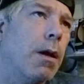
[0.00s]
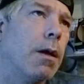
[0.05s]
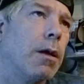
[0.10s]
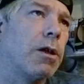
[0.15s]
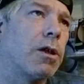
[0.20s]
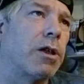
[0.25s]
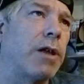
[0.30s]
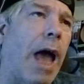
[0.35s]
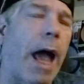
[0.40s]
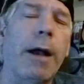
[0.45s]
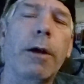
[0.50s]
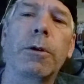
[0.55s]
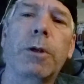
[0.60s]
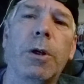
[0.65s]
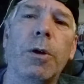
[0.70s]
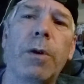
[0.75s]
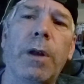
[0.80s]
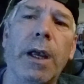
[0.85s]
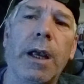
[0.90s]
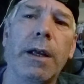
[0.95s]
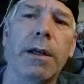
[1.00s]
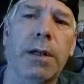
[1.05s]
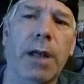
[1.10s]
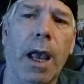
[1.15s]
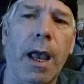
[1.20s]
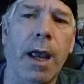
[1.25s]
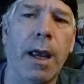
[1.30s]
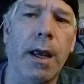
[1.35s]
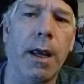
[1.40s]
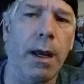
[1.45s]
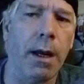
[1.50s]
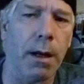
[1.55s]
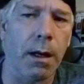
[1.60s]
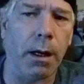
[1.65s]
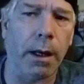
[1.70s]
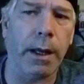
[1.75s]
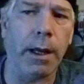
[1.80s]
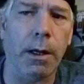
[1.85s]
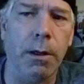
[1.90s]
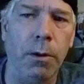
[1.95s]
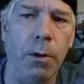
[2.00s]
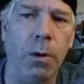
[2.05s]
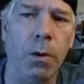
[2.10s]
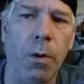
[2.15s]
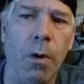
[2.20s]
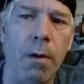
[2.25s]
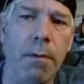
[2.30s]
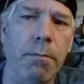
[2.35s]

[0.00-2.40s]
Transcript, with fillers: Snaggletoothing is a illegal